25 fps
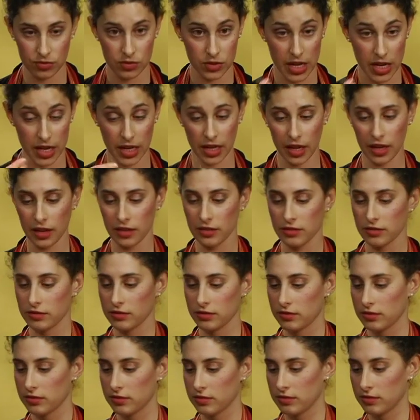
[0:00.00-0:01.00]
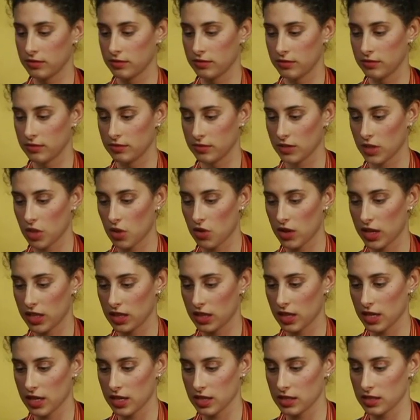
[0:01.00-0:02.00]
Take it, go like
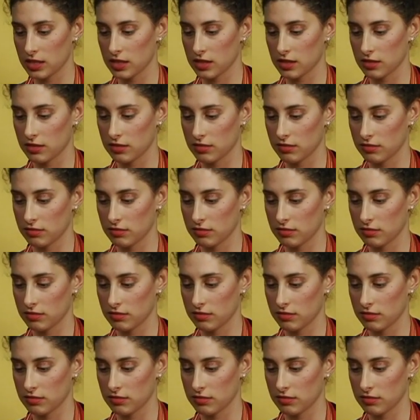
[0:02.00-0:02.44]
this,